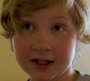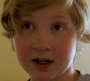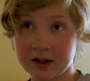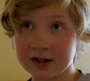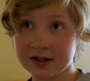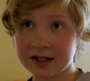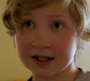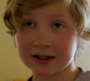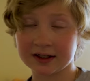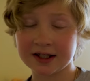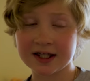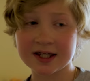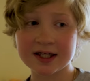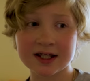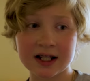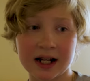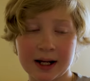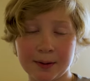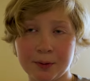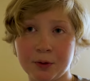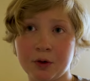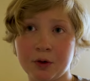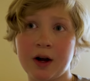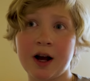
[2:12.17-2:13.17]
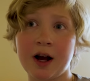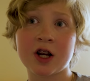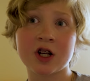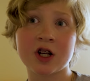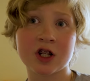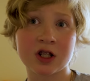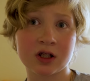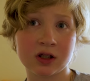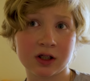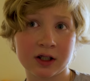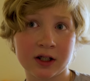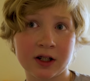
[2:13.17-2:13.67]
sounds like this time you
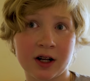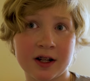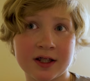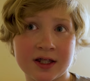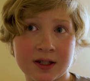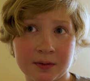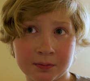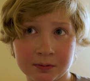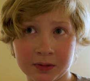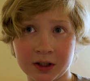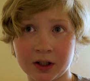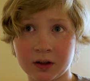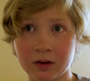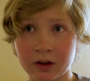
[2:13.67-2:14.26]
actually got something